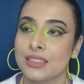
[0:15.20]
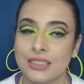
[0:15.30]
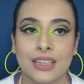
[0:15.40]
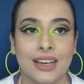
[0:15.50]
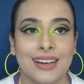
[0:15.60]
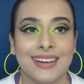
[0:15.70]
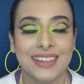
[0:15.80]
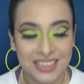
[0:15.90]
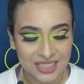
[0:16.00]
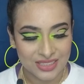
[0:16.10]

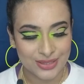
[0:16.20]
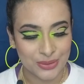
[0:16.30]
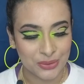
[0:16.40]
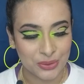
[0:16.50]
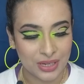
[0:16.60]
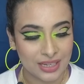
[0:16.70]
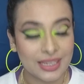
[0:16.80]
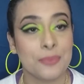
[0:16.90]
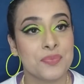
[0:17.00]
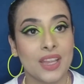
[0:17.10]

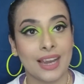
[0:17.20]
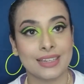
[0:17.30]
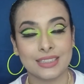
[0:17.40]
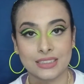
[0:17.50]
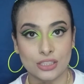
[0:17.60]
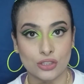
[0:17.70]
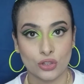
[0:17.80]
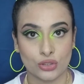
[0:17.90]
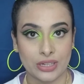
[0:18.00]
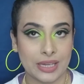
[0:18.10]
yeah, I did this
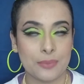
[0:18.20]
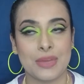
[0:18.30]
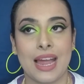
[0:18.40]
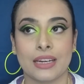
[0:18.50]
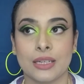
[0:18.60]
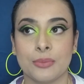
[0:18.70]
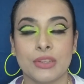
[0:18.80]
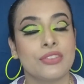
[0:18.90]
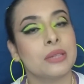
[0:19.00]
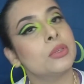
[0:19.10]
look today, and
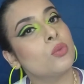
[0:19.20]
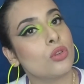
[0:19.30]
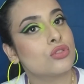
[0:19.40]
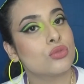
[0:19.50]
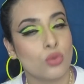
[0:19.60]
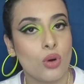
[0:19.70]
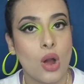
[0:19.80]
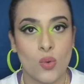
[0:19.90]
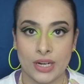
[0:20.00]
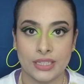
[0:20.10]
if anybody wants to know
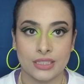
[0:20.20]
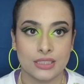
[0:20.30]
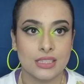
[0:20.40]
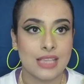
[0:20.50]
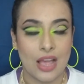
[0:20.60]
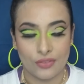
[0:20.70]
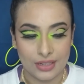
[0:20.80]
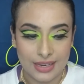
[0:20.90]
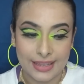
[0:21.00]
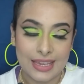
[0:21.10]
how I did this, I
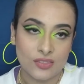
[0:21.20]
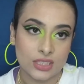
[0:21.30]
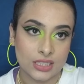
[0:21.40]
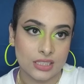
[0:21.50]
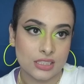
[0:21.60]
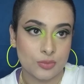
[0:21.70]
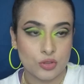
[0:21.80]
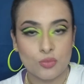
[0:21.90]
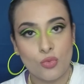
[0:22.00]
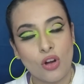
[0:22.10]
will link everything in the
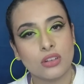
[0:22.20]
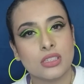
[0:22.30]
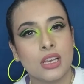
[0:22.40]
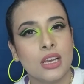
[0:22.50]
description box.